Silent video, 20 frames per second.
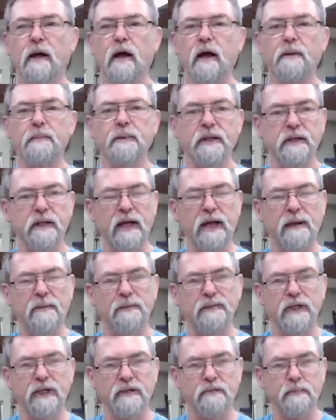I'm in
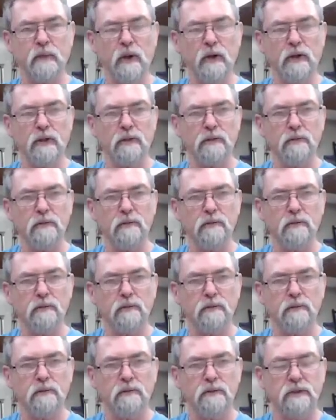Carbatec's pocket
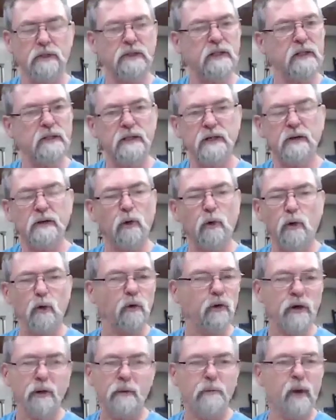
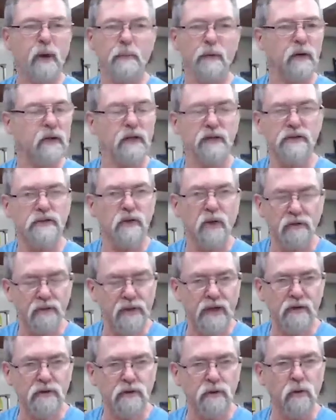or they're in my pocket. It's not
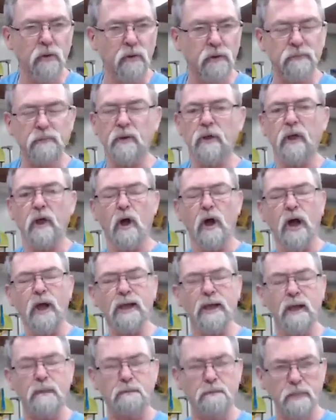that at all.
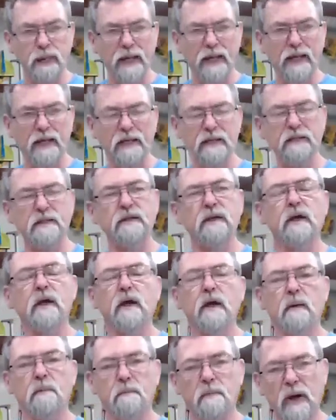I get paid
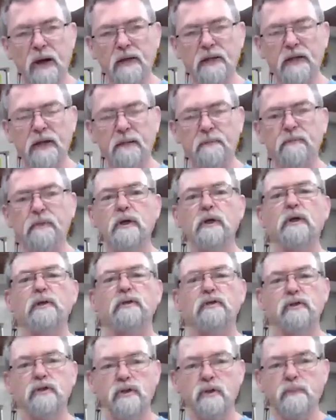by them
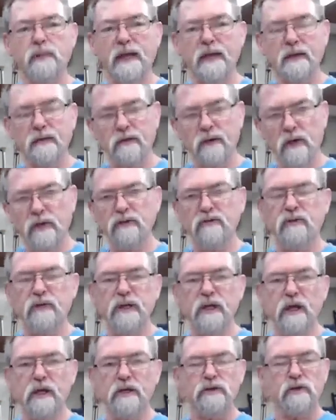to make those
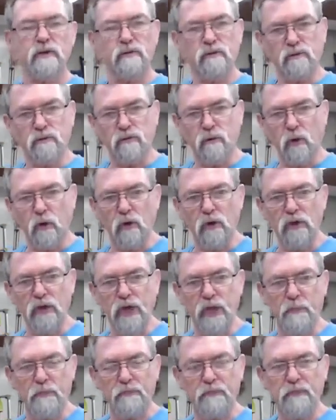videos for
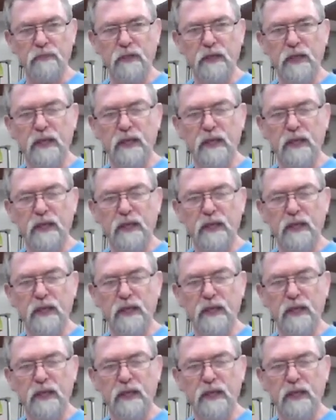them.